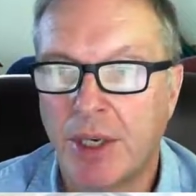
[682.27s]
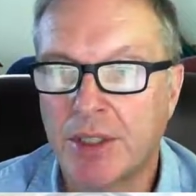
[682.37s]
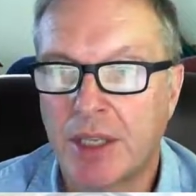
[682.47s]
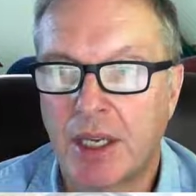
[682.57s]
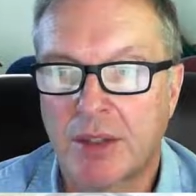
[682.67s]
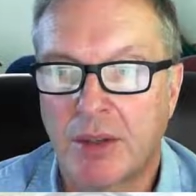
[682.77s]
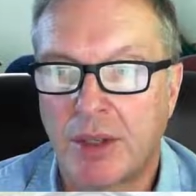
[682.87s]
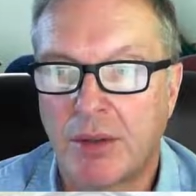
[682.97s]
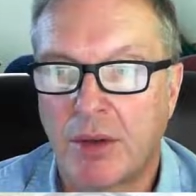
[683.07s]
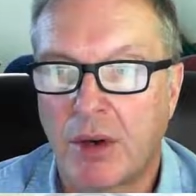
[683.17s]
Anybody's
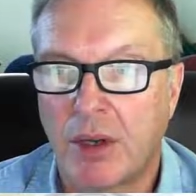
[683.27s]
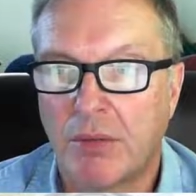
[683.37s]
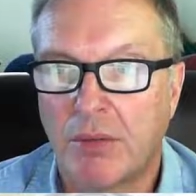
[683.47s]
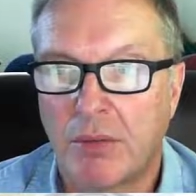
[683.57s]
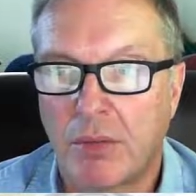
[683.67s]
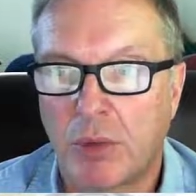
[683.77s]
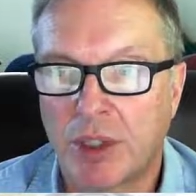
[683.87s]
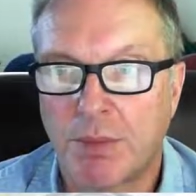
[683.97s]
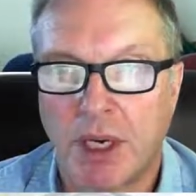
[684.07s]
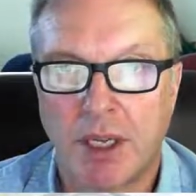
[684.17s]
guess on
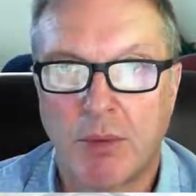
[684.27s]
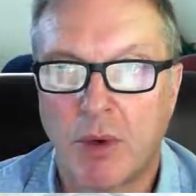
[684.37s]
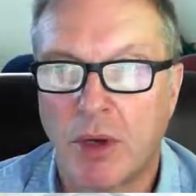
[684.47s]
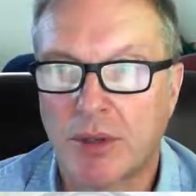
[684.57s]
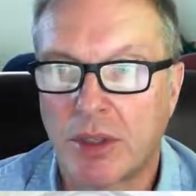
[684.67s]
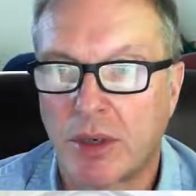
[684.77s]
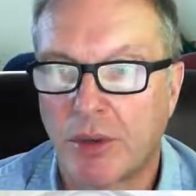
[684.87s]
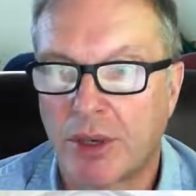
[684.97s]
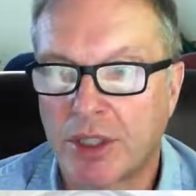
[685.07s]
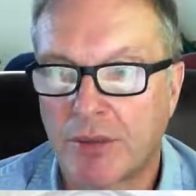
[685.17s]
what's behind the
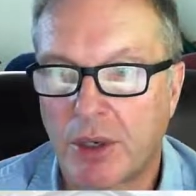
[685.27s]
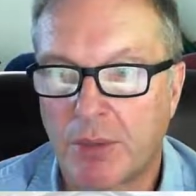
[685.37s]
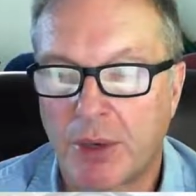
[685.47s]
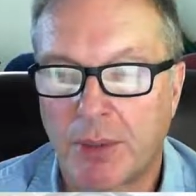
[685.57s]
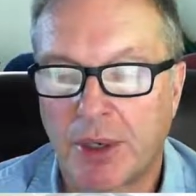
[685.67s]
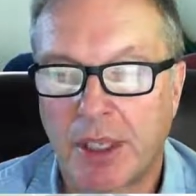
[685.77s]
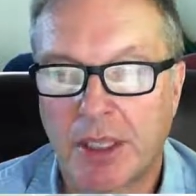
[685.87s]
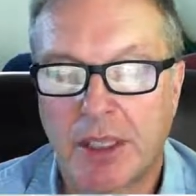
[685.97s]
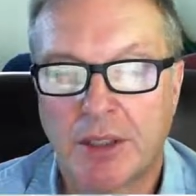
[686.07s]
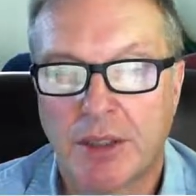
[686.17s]
walls and all the rest of it on a
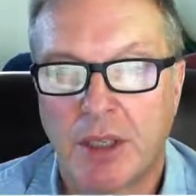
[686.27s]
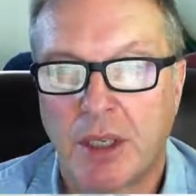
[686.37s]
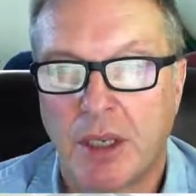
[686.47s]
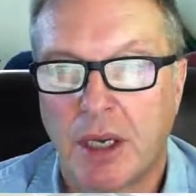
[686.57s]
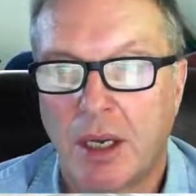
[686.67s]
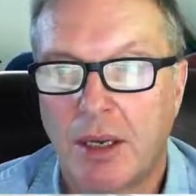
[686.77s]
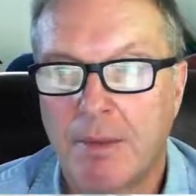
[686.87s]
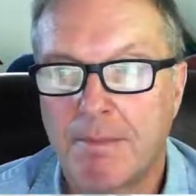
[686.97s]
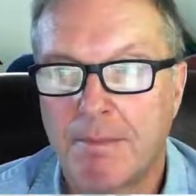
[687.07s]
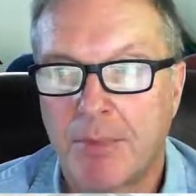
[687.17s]
property like this.
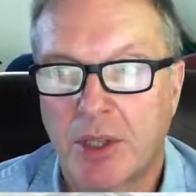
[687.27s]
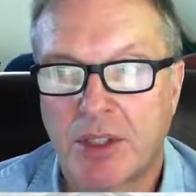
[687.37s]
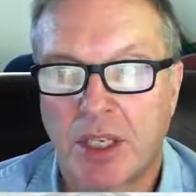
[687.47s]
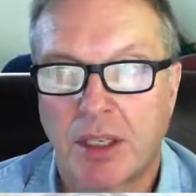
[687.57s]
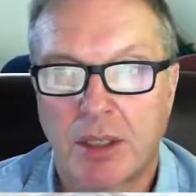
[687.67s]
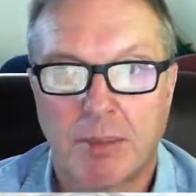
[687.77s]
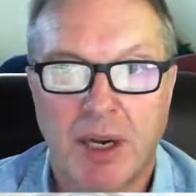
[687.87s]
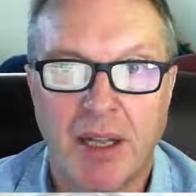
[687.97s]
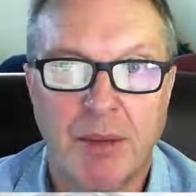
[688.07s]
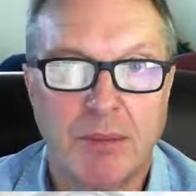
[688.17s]
Not
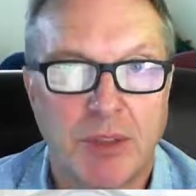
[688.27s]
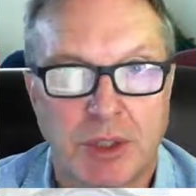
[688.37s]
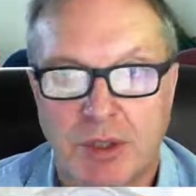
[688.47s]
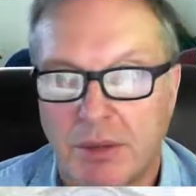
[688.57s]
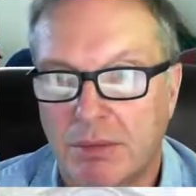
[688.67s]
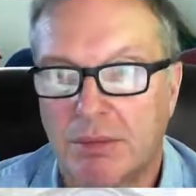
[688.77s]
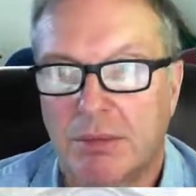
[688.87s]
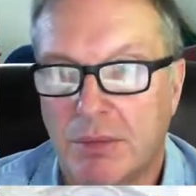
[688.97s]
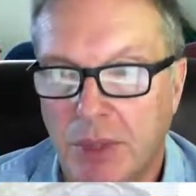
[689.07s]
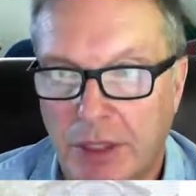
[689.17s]
saying not to buy them, just
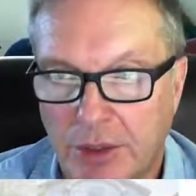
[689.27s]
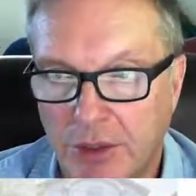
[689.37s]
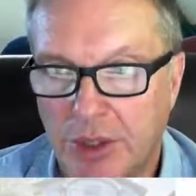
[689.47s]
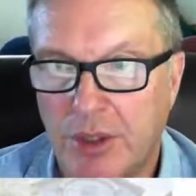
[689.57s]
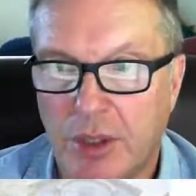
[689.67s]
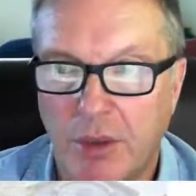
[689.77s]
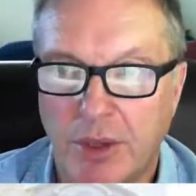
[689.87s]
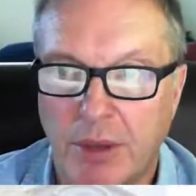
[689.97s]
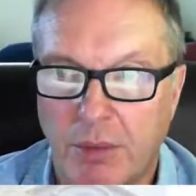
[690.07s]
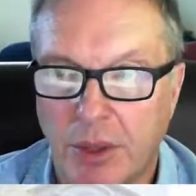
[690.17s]
that you
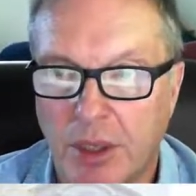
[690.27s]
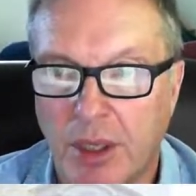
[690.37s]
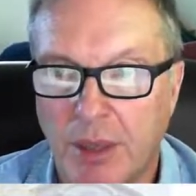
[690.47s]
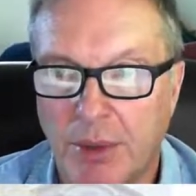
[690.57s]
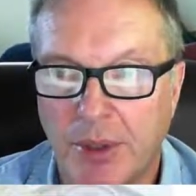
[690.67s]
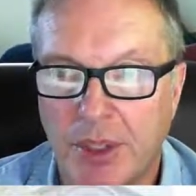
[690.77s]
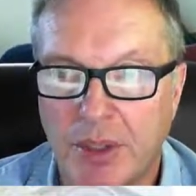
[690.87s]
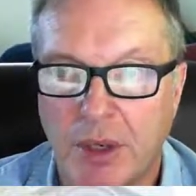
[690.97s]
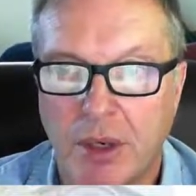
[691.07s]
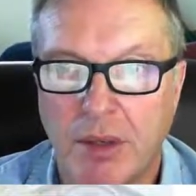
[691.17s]
should know that what the
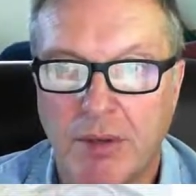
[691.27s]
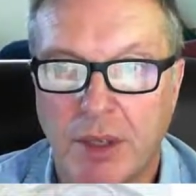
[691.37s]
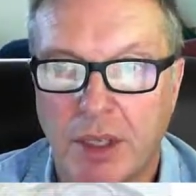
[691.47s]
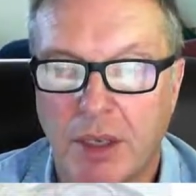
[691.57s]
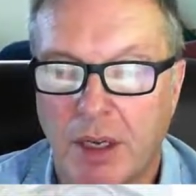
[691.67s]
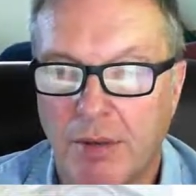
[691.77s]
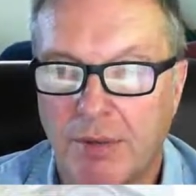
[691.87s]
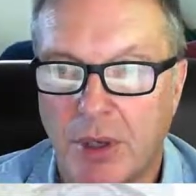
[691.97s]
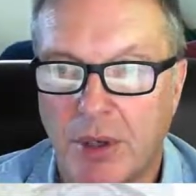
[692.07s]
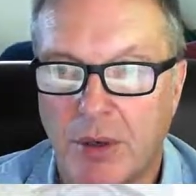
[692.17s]
liabilities are
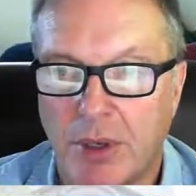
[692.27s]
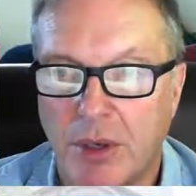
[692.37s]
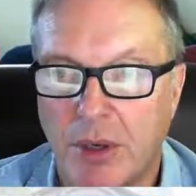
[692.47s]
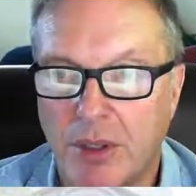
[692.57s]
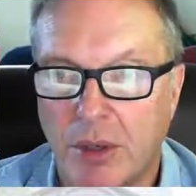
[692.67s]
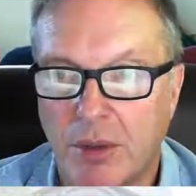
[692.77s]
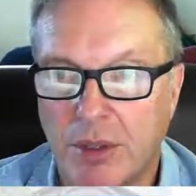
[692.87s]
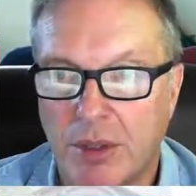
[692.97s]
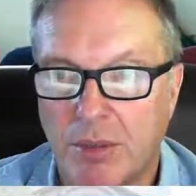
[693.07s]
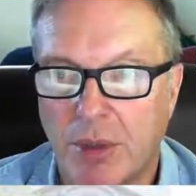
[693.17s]
of or the
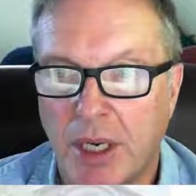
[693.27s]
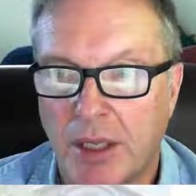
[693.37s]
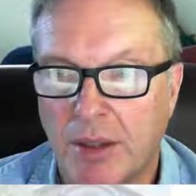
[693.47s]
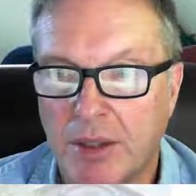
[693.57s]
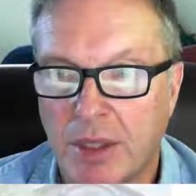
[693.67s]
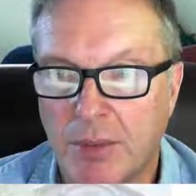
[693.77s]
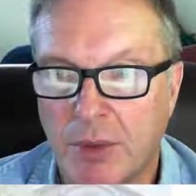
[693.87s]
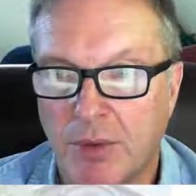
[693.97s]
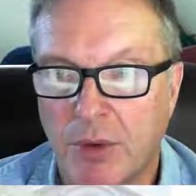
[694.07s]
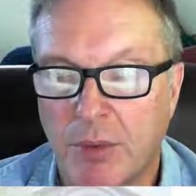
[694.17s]
consequences of buying
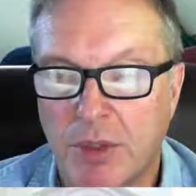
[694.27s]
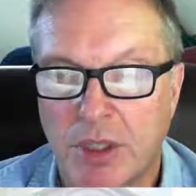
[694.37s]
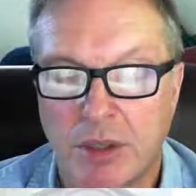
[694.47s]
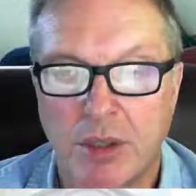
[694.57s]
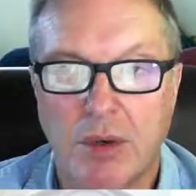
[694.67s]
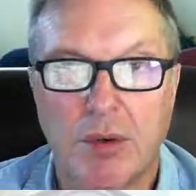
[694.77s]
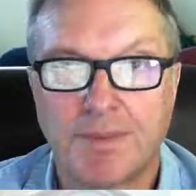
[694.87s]
these types of homes.